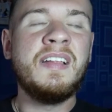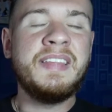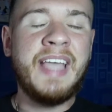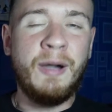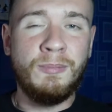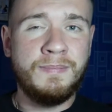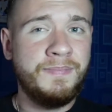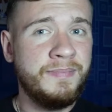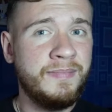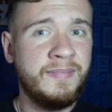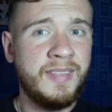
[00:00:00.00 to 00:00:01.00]
Now,
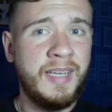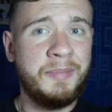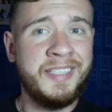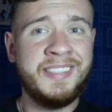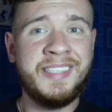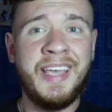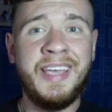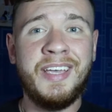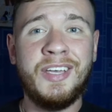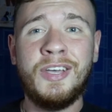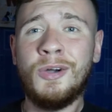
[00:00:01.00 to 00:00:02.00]
I'm going to
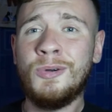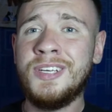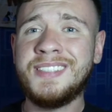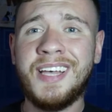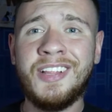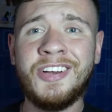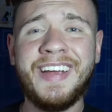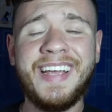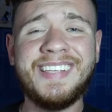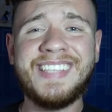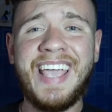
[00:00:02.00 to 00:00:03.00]
say Cody Zeller
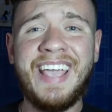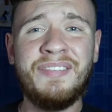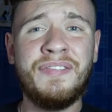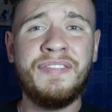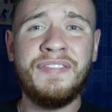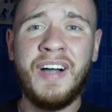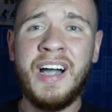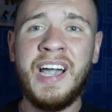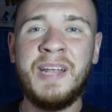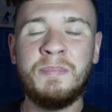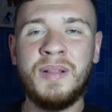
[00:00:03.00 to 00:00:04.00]
is a
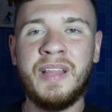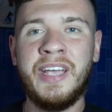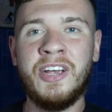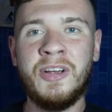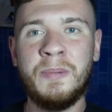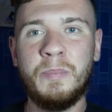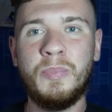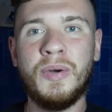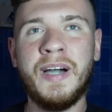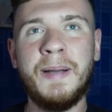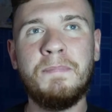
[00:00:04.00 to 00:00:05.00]
fine player,
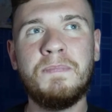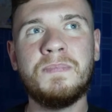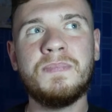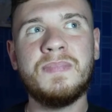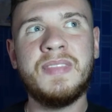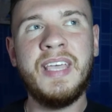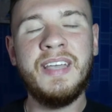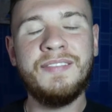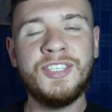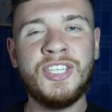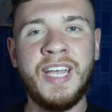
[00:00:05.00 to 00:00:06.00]
but they
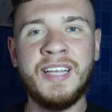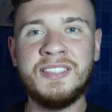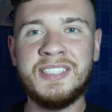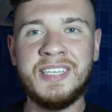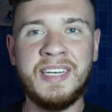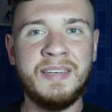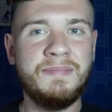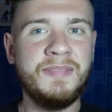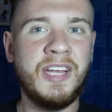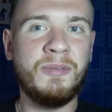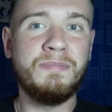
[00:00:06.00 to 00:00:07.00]
have a chance to,
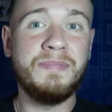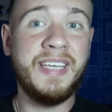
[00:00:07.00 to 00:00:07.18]
you know,